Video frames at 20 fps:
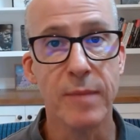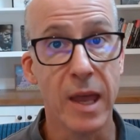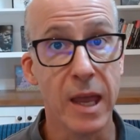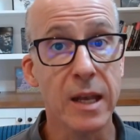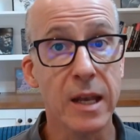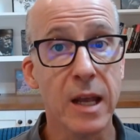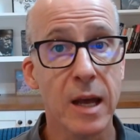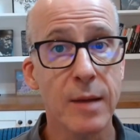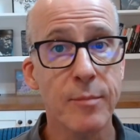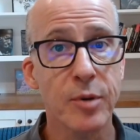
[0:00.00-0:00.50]

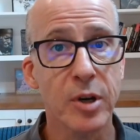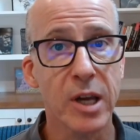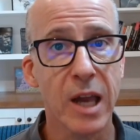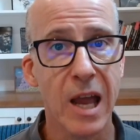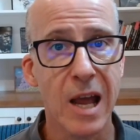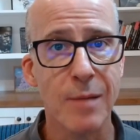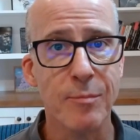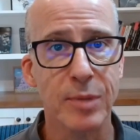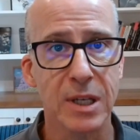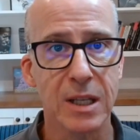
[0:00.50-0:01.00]
and
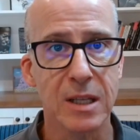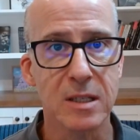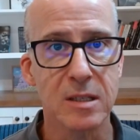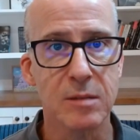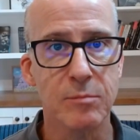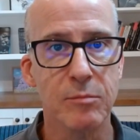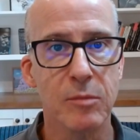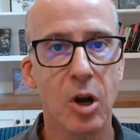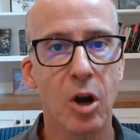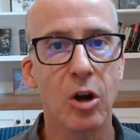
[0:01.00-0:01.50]

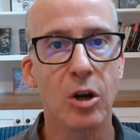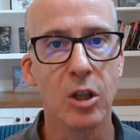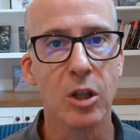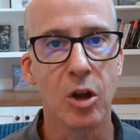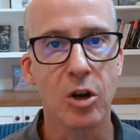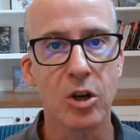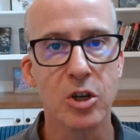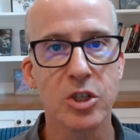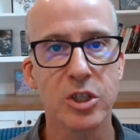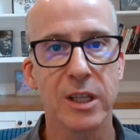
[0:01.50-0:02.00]
hyper-capitalism are
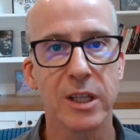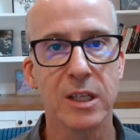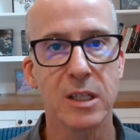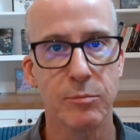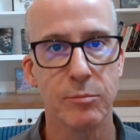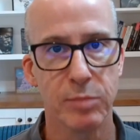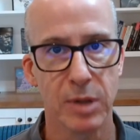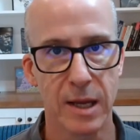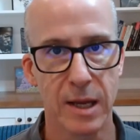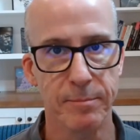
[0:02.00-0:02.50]
largely to
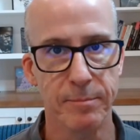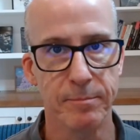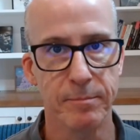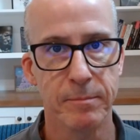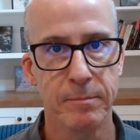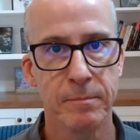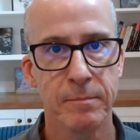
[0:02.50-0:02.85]
blame.